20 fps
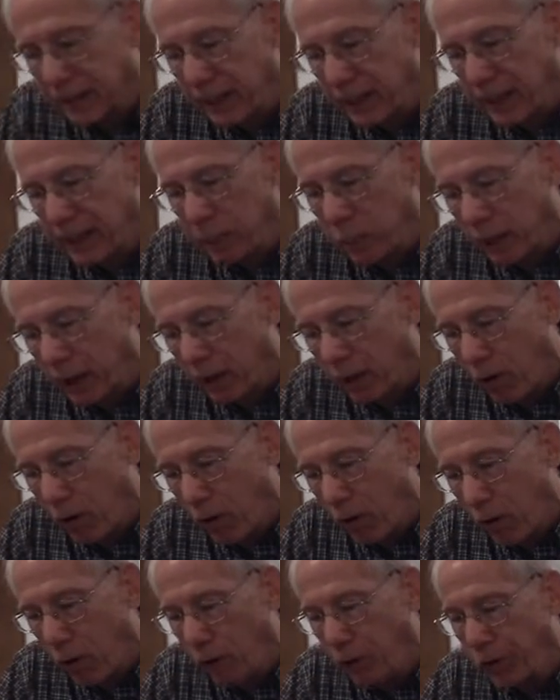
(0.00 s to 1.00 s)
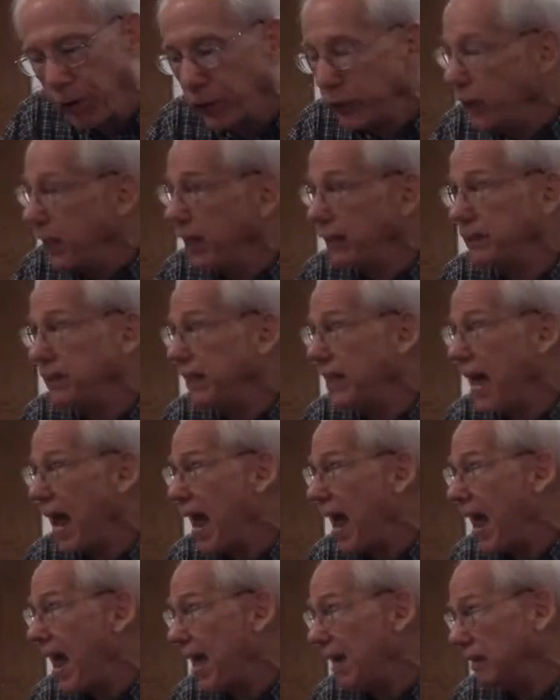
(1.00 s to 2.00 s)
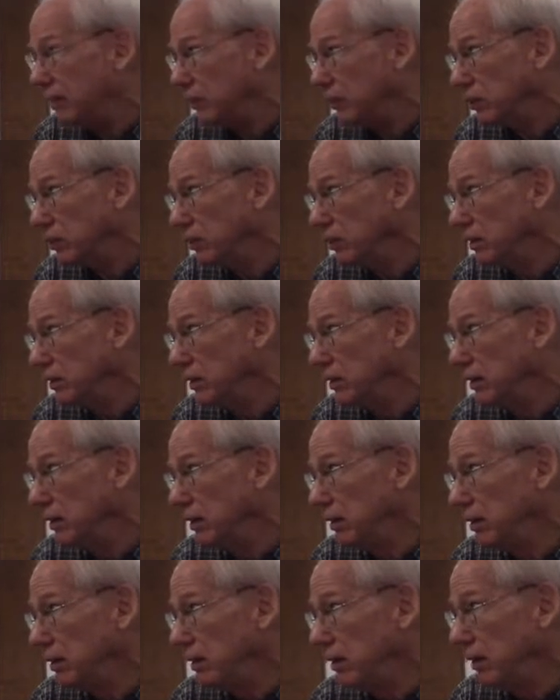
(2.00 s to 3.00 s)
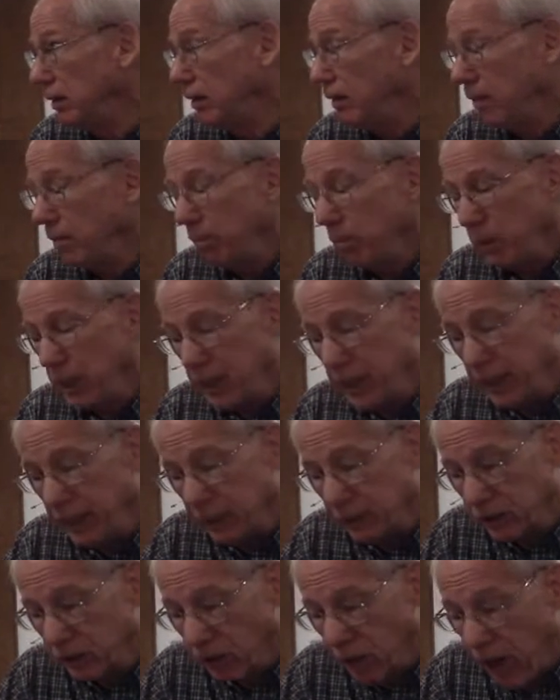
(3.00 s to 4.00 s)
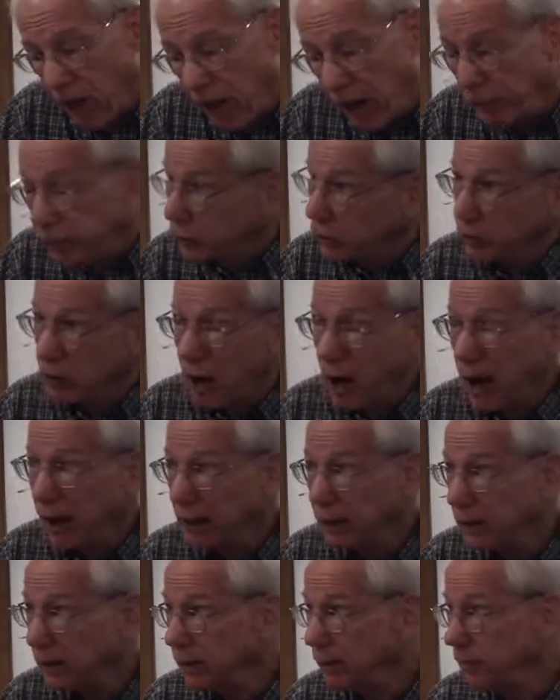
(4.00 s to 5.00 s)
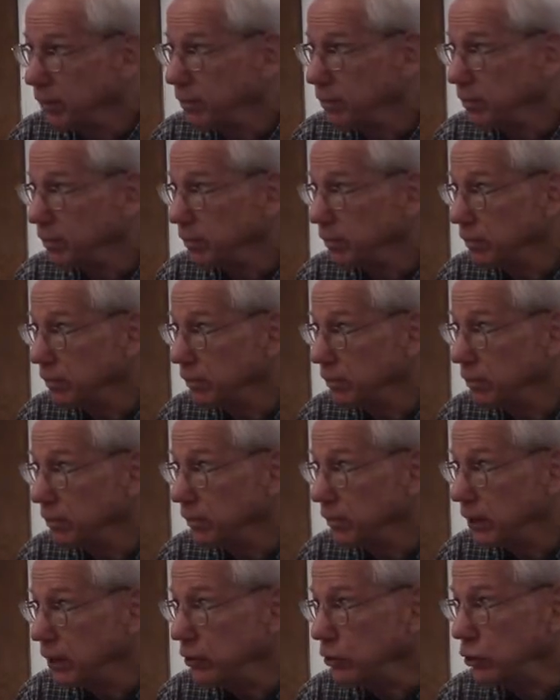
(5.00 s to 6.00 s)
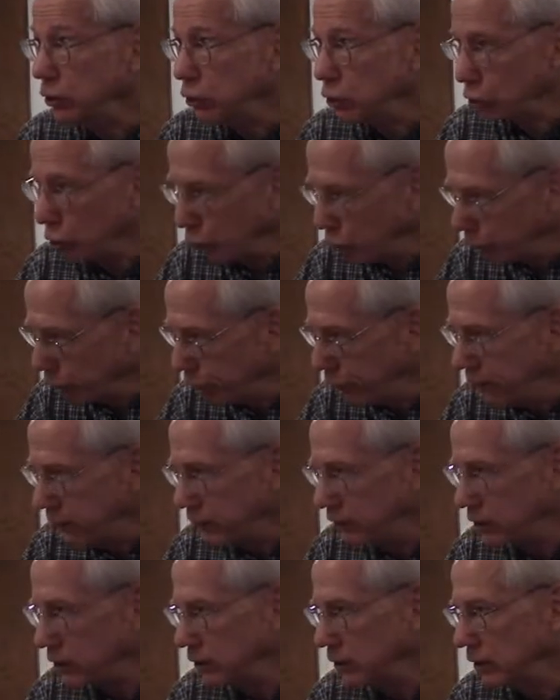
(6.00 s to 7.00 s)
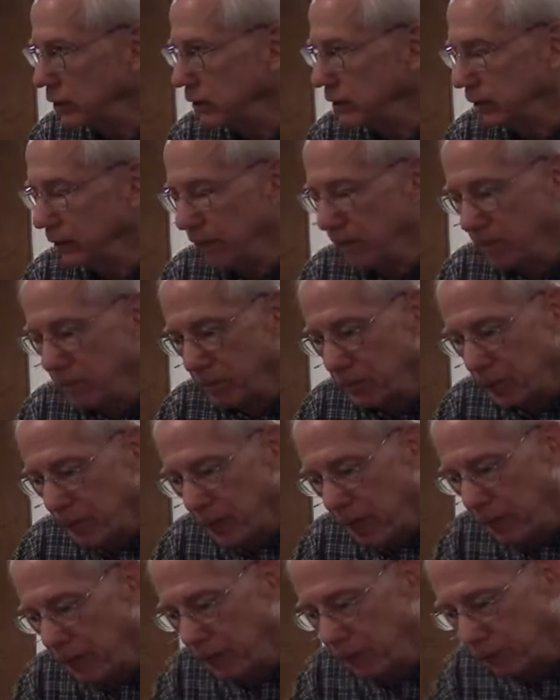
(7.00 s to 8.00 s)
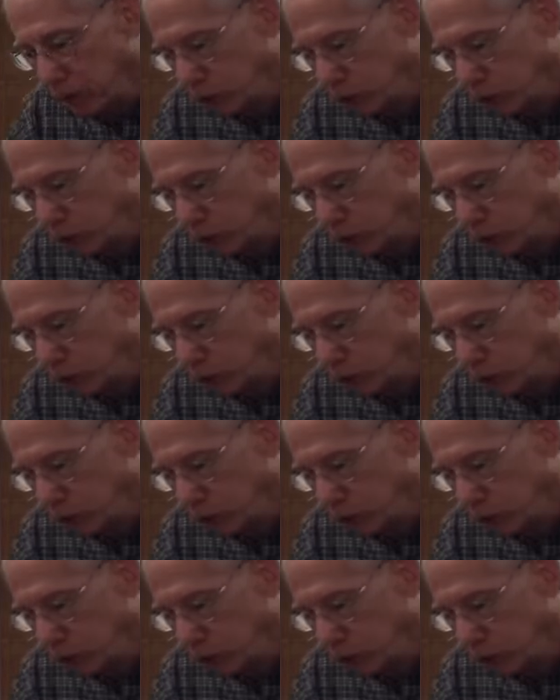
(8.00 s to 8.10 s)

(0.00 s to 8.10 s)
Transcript: take away all the things he has, meaning his livestock, his servants, and